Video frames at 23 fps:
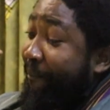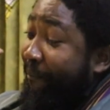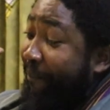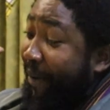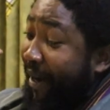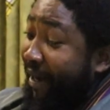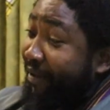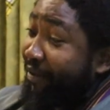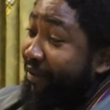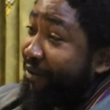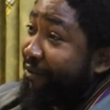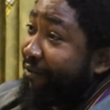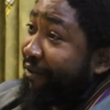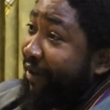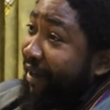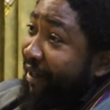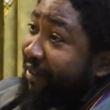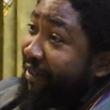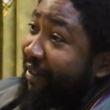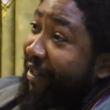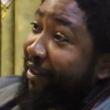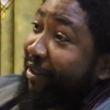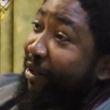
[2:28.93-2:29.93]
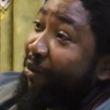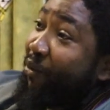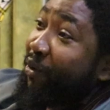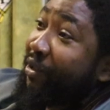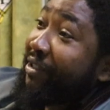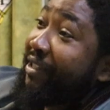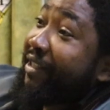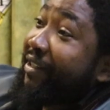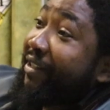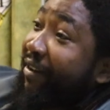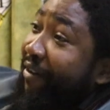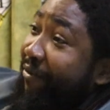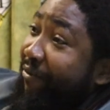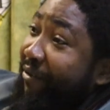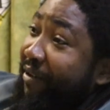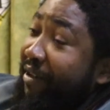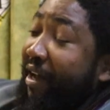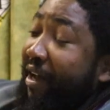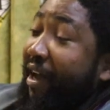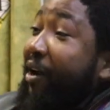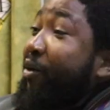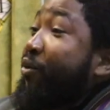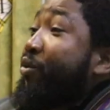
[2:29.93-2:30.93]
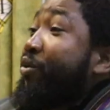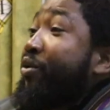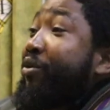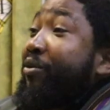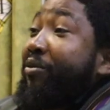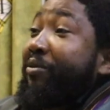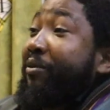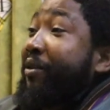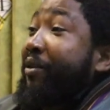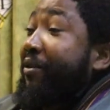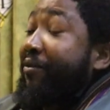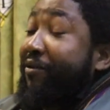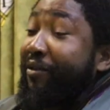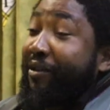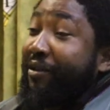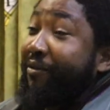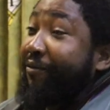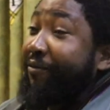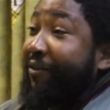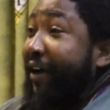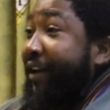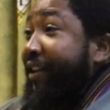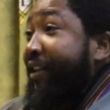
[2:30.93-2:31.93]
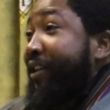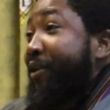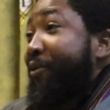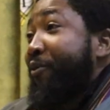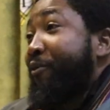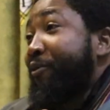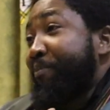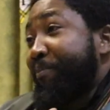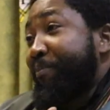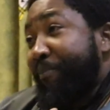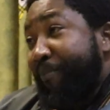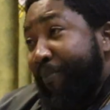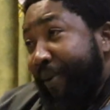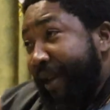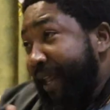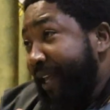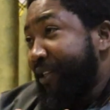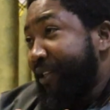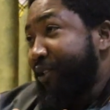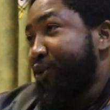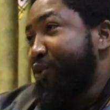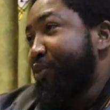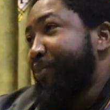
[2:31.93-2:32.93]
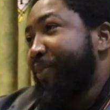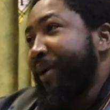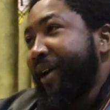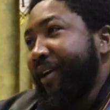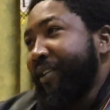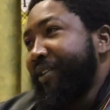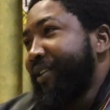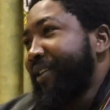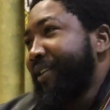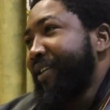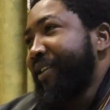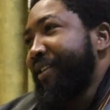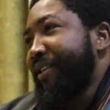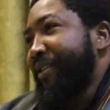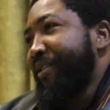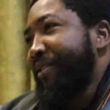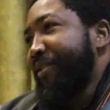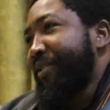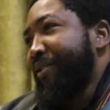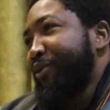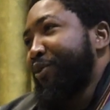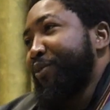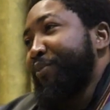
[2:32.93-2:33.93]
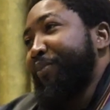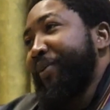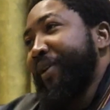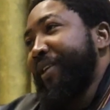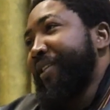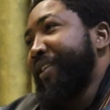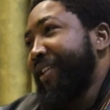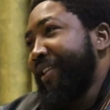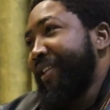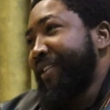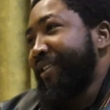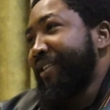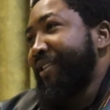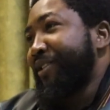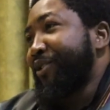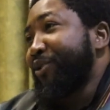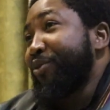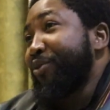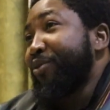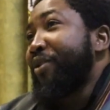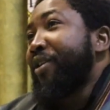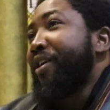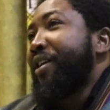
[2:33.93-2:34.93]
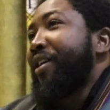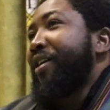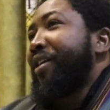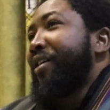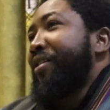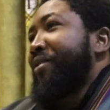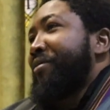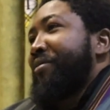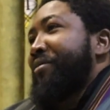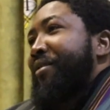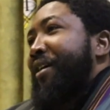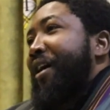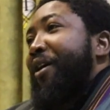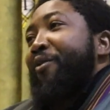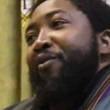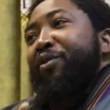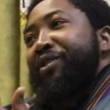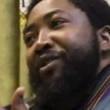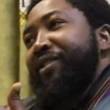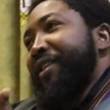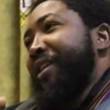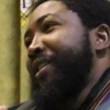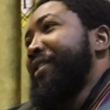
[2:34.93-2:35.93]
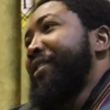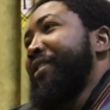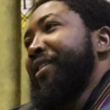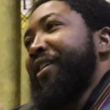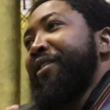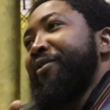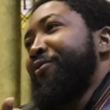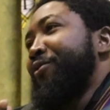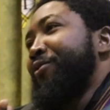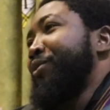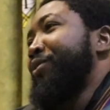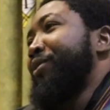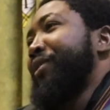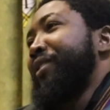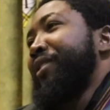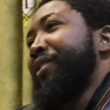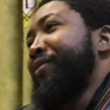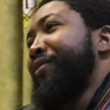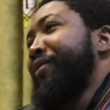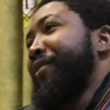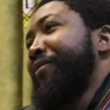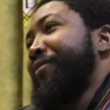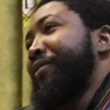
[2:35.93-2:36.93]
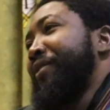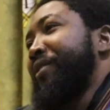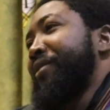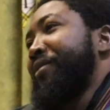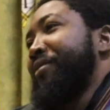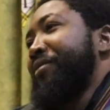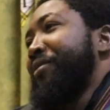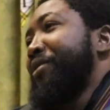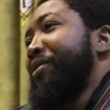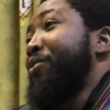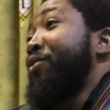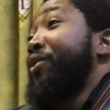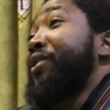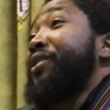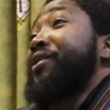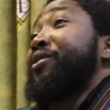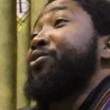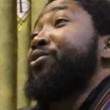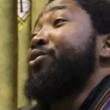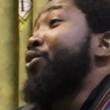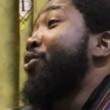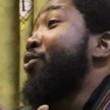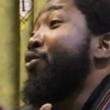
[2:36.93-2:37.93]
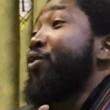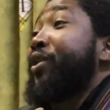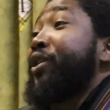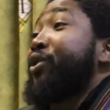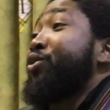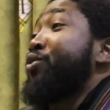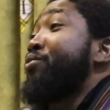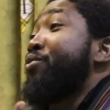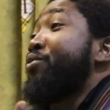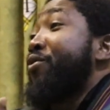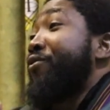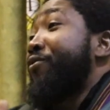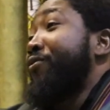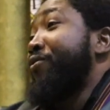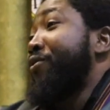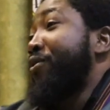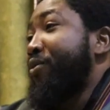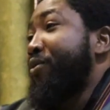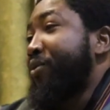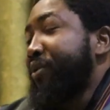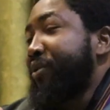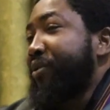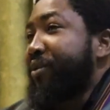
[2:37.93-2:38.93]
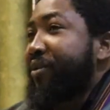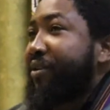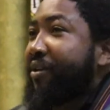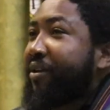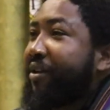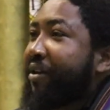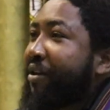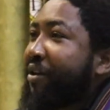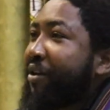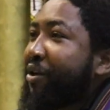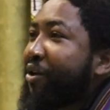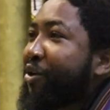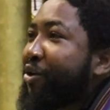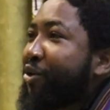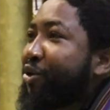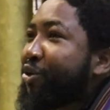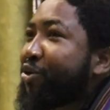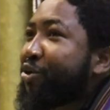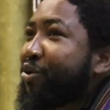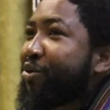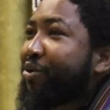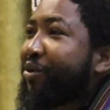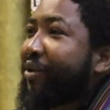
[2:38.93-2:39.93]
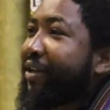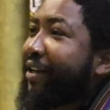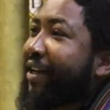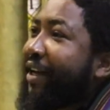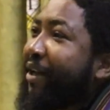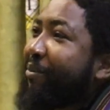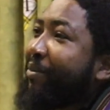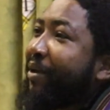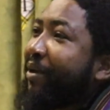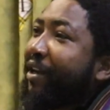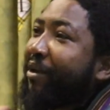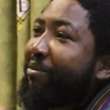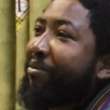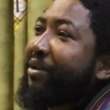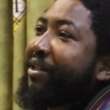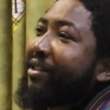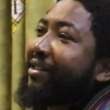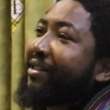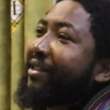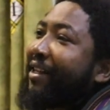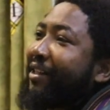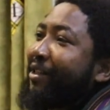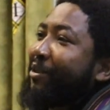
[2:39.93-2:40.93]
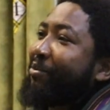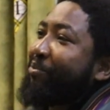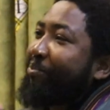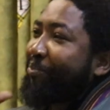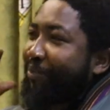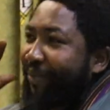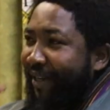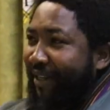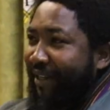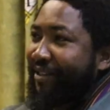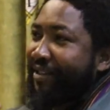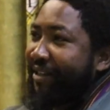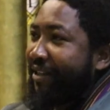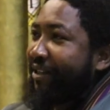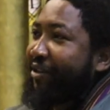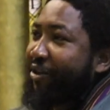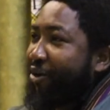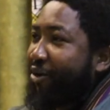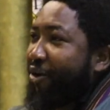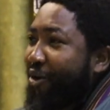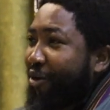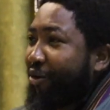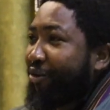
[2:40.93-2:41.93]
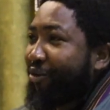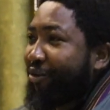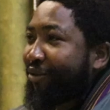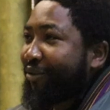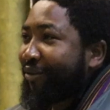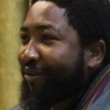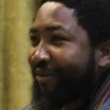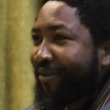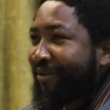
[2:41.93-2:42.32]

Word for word: by the fact that there was a traffic, I couldn't even find a place to park the car to pick the lady. Mm-hmm. So I was standing and following the traffic. There was no way to move forward. So the guy behind me started pressing the horn